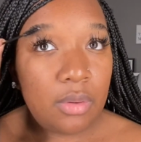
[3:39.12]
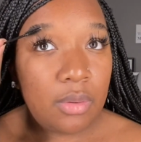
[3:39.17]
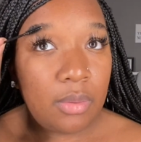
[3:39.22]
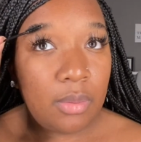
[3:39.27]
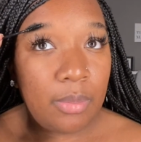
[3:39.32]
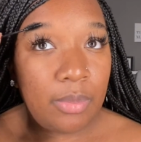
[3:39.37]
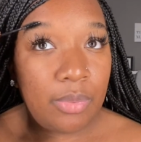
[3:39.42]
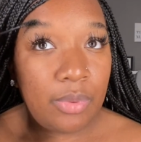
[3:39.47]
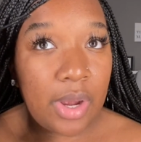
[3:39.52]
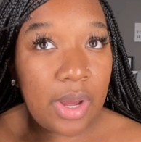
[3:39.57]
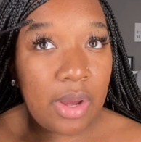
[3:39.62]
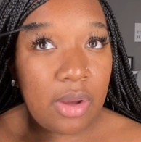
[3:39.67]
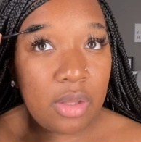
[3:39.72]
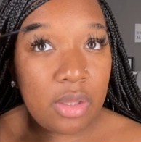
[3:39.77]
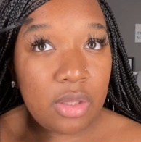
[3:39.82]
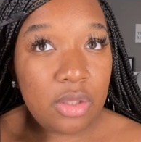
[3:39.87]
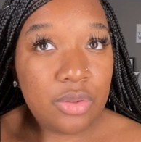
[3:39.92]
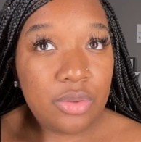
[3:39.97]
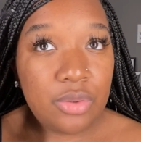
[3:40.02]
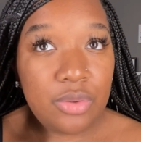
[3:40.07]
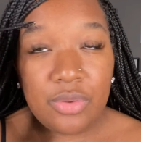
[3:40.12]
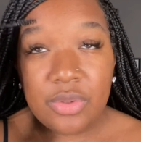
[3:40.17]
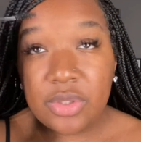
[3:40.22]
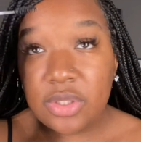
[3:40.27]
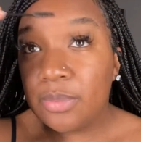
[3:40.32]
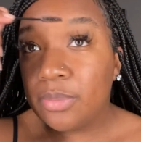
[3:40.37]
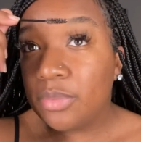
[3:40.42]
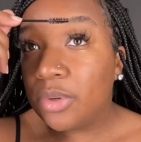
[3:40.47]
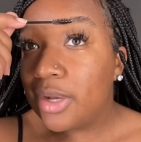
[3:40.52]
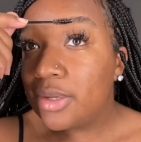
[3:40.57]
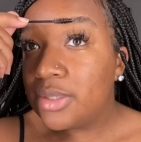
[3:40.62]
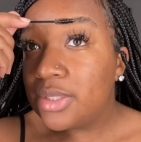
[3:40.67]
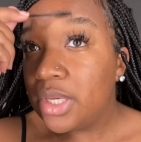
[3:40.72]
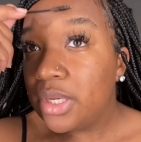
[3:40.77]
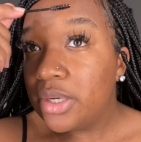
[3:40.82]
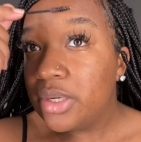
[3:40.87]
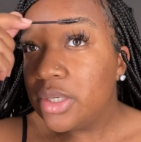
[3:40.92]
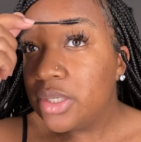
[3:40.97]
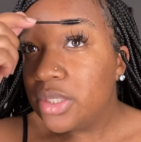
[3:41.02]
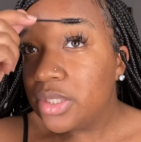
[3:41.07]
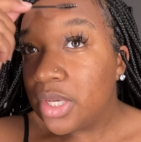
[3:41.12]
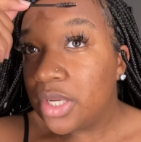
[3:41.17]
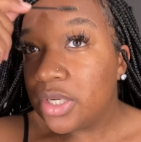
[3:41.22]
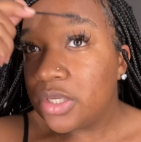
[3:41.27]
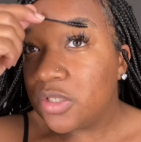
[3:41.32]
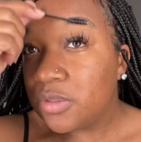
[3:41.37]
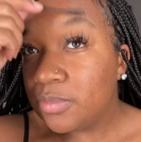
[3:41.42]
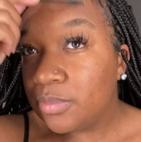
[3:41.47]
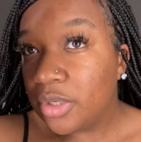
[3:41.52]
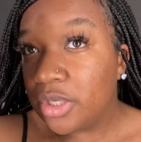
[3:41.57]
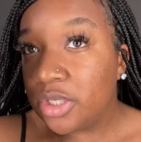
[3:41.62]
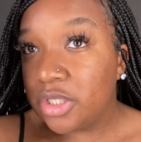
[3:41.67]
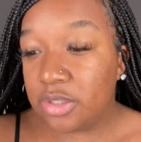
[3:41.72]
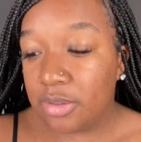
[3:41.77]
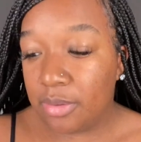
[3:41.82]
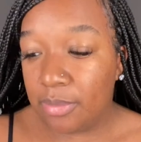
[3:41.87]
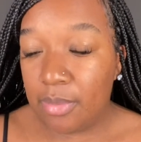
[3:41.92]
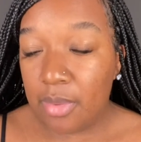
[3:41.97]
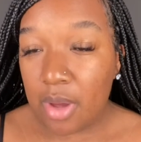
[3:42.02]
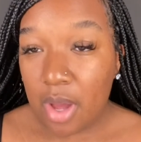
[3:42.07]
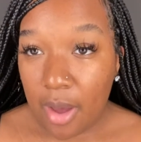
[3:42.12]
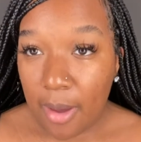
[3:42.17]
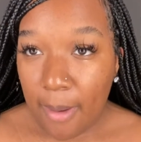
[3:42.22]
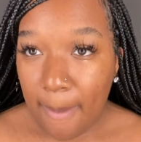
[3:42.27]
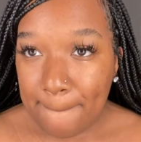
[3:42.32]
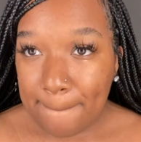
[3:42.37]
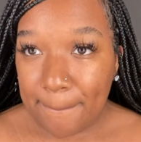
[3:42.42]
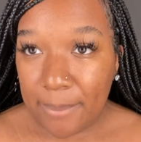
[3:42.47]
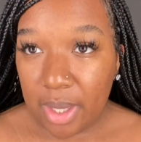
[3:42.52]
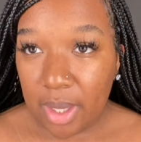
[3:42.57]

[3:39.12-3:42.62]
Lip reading: brow glues and brow setters. I just brush them up.